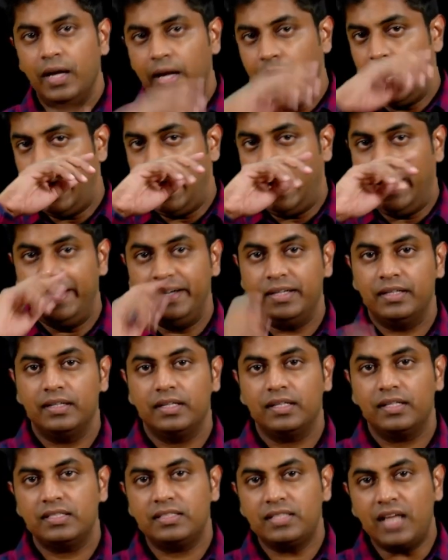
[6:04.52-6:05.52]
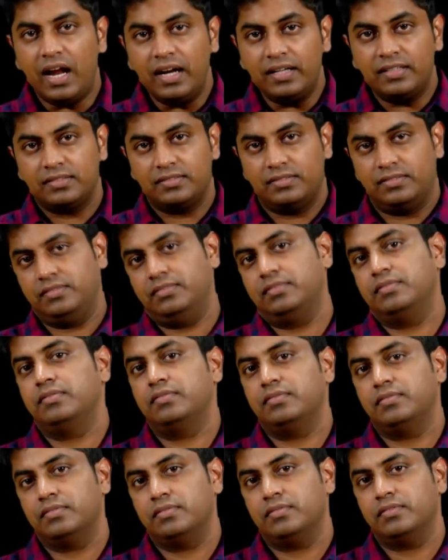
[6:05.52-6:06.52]
and start
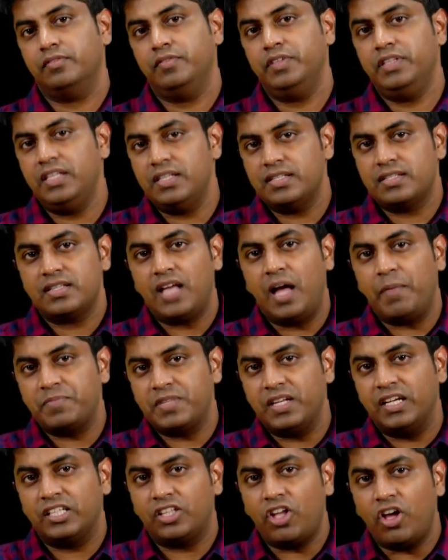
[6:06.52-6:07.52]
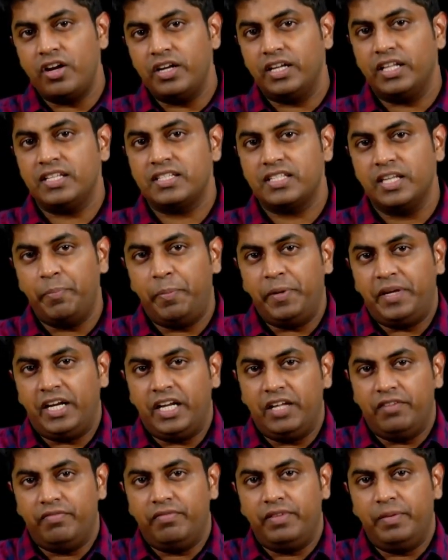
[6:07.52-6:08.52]
with this hubs and authorities
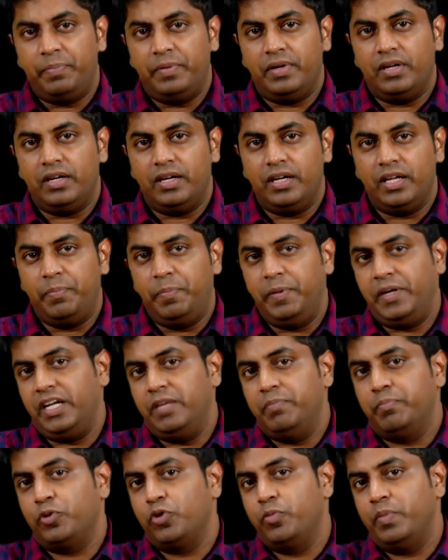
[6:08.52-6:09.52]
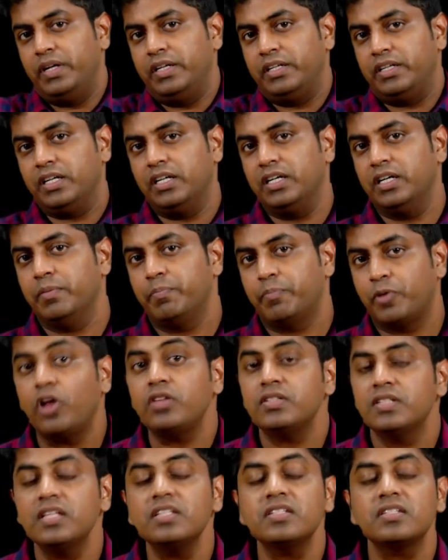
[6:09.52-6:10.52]
repeated improvement
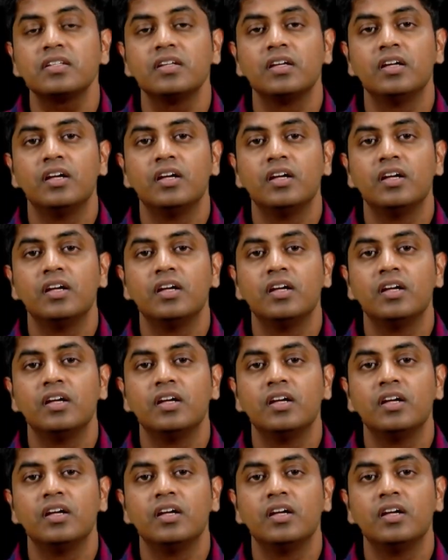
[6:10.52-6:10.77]
process,